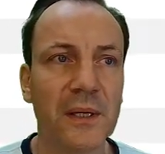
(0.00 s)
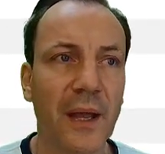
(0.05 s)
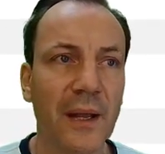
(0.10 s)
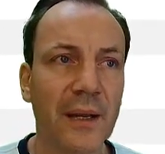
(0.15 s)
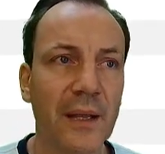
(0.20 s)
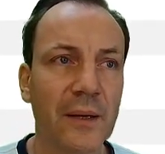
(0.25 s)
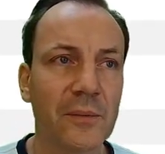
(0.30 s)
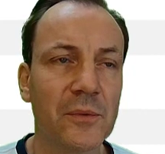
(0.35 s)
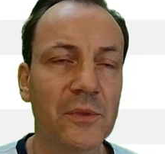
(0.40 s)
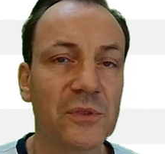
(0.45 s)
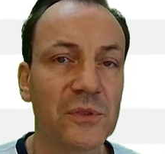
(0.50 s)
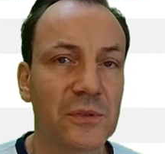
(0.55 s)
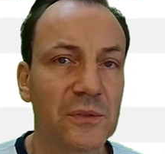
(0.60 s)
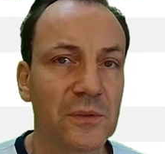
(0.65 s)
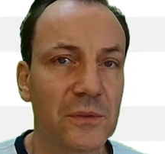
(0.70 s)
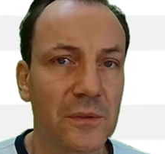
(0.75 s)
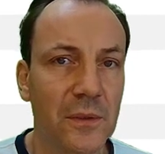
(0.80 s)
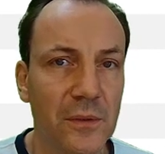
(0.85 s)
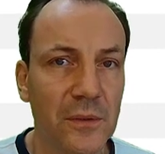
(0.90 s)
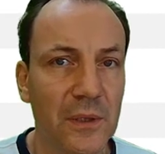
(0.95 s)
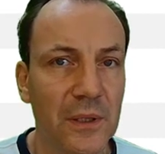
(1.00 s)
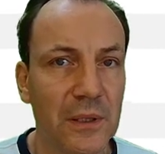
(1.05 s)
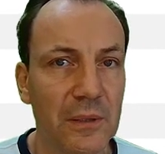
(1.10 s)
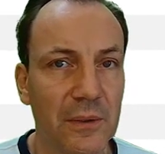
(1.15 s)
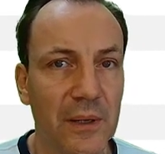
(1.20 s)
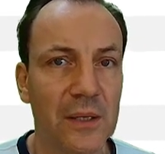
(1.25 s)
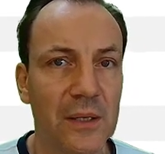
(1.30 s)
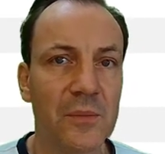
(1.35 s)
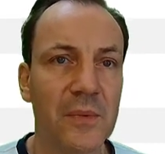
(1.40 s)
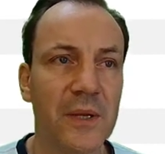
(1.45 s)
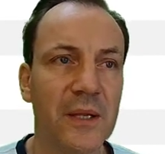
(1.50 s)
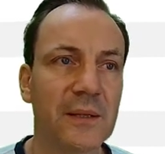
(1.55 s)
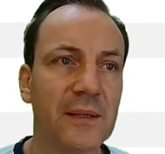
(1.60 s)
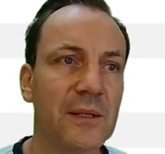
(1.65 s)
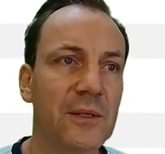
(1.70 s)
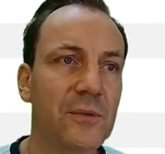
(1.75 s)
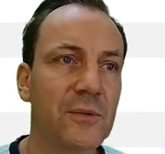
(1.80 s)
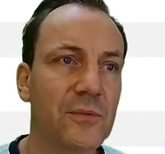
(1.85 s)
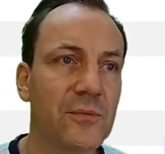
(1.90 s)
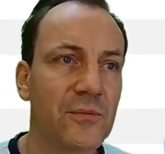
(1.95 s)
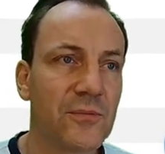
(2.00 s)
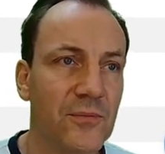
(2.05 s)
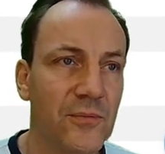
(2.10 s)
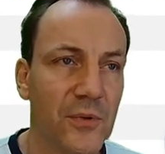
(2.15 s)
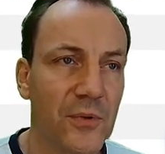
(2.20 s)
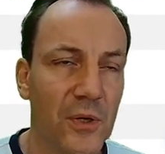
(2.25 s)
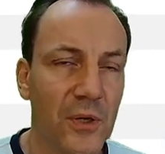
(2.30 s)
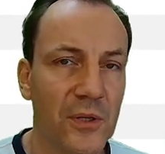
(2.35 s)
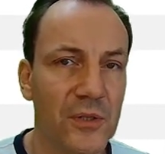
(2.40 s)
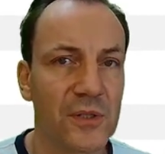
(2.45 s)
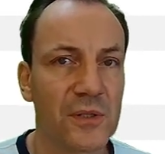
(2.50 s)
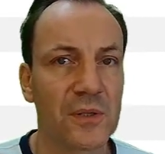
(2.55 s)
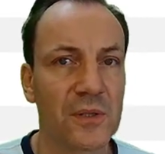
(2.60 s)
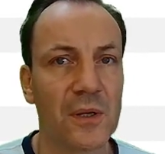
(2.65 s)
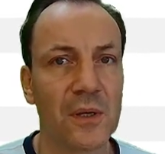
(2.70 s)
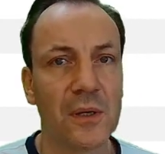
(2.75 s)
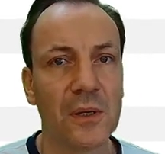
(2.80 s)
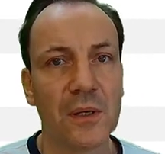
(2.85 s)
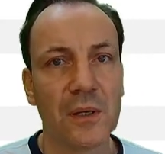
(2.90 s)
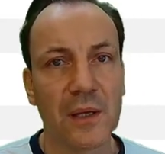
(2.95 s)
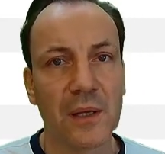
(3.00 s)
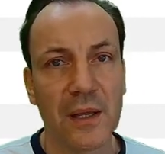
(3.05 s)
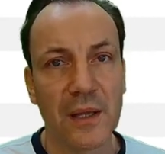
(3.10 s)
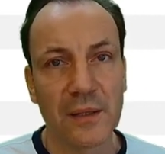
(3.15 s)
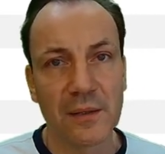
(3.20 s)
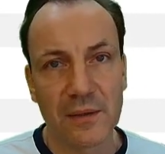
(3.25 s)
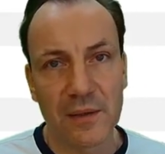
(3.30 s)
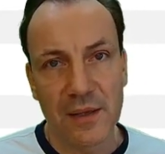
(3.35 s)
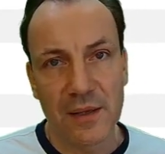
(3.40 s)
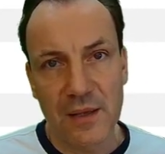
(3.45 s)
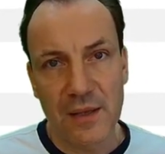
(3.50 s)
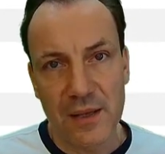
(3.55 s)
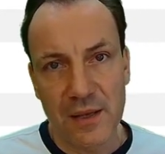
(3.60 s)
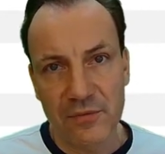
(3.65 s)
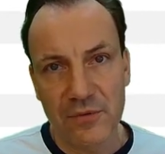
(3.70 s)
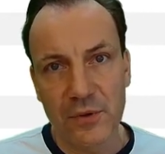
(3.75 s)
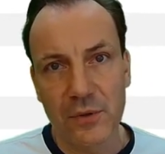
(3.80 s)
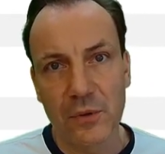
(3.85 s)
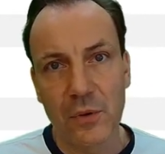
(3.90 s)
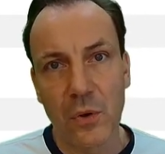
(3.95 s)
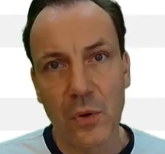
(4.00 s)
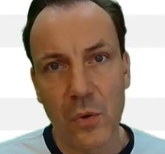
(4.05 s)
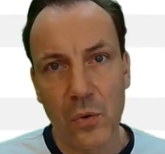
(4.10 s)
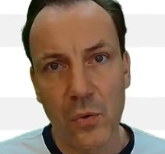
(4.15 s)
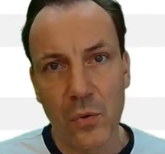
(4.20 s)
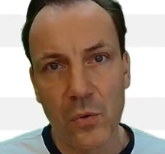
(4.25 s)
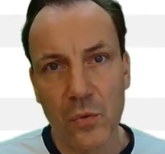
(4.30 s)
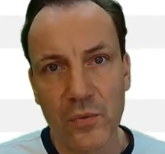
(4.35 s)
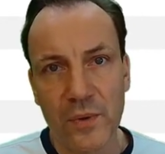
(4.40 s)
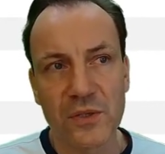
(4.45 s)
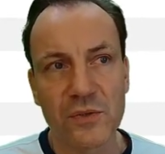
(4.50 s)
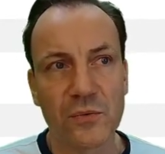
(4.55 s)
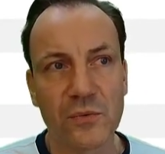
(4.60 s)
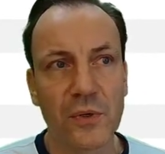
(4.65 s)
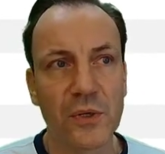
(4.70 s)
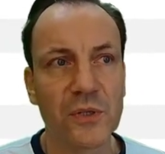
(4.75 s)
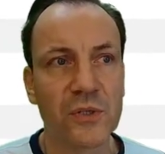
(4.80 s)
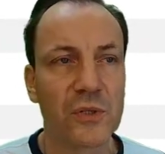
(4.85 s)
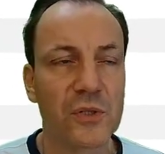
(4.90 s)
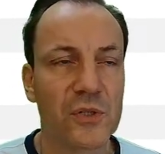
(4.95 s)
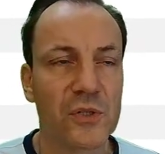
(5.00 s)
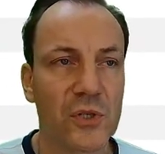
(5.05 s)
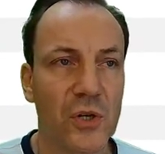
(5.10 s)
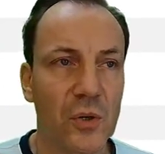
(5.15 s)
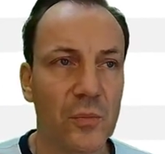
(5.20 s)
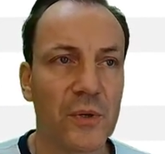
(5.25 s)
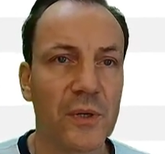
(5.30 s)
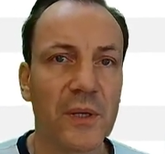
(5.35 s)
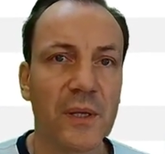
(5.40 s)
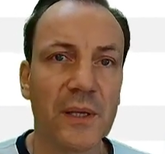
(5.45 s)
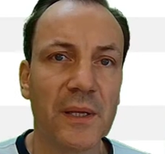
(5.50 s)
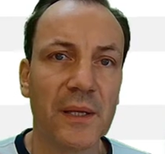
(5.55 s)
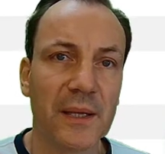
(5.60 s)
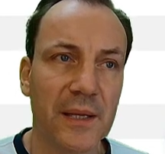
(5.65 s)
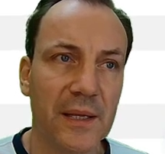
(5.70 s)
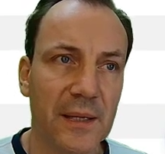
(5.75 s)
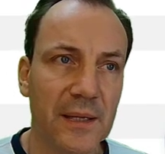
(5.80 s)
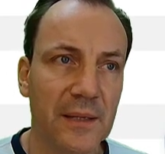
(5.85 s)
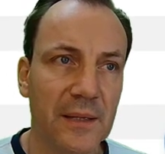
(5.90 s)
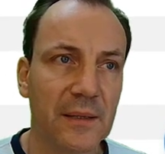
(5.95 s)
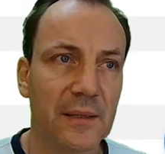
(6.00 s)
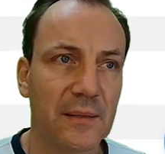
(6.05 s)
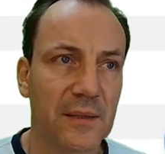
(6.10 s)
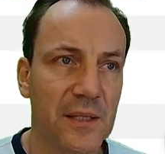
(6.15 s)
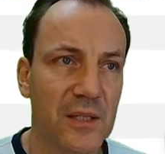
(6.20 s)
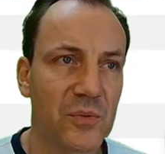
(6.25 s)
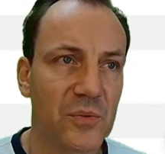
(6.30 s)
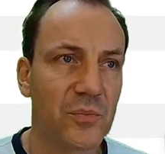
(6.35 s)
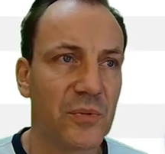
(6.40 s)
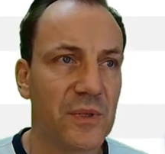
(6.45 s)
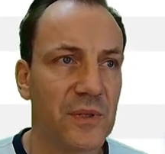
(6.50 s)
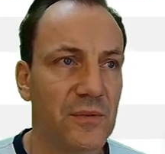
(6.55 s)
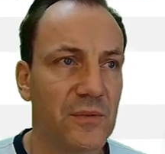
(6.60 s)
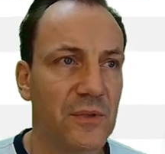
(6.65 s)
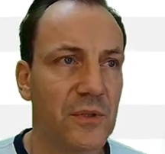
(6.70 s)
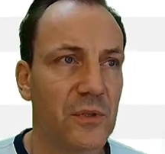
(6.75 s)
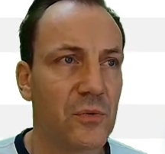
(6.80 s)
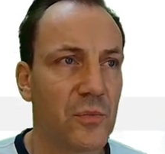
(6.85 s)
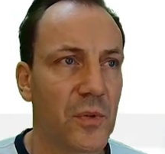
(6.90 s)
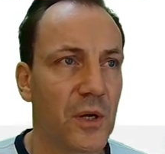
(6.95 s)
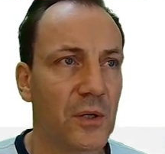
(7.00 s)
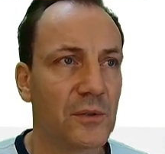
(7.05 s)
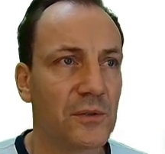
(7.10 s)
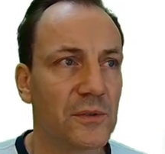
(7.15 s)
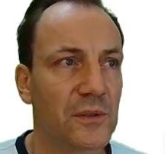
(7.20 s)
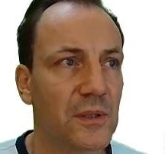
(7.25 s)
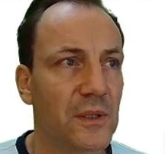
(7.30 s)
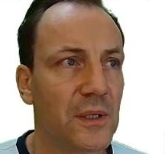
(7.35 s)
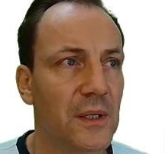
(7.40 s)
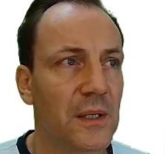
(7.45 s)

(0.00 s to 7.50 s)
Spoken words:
And I would strongly recommend that you first and ever always run your job in this preview mode.